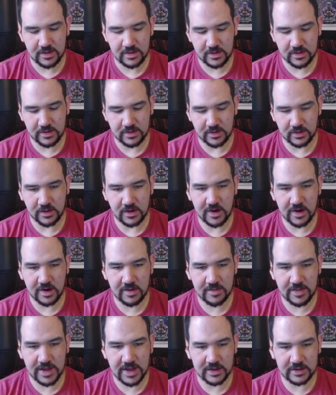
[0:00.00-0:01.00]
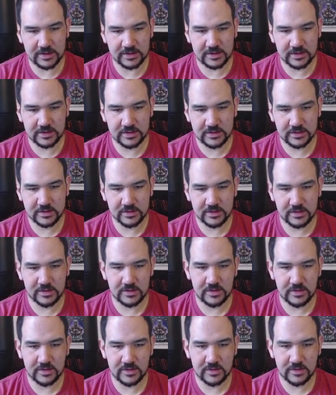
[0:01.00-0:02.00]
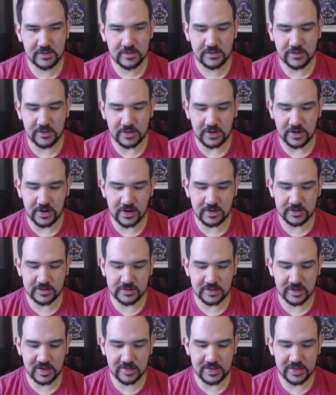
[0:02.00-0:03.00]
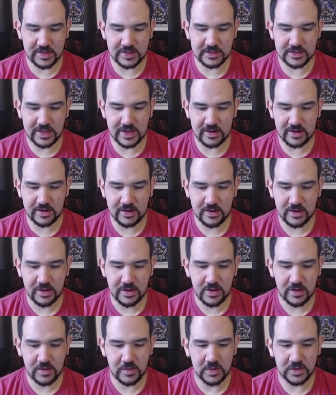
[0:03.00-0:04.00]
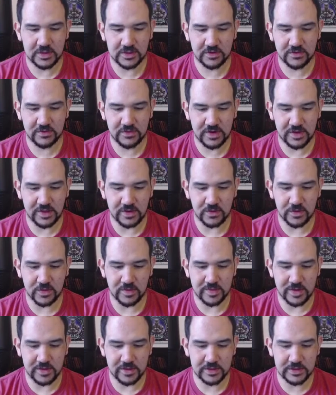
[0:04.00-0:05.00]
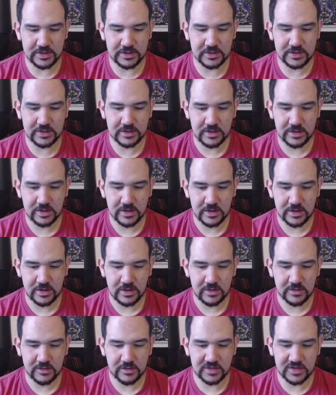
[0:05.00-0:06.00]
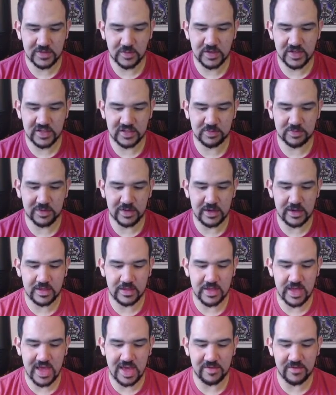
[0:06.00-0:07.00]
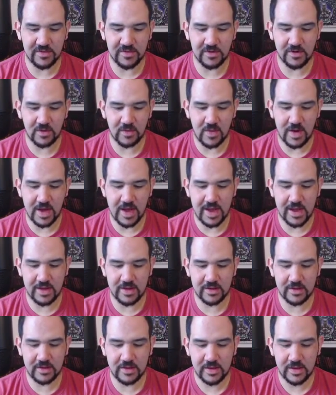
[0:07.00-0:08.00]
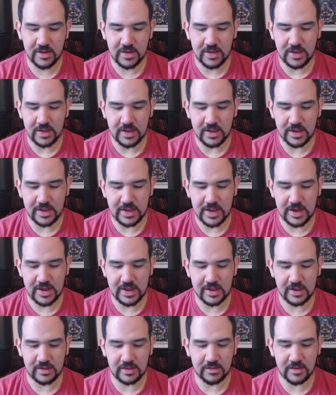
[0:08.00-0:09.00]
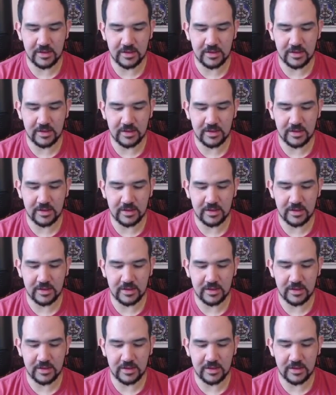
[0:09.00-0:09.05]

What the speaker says: little card box for the cards that come in the set, which is a really cool bonus. for someone that's played in the hobby for a while, getting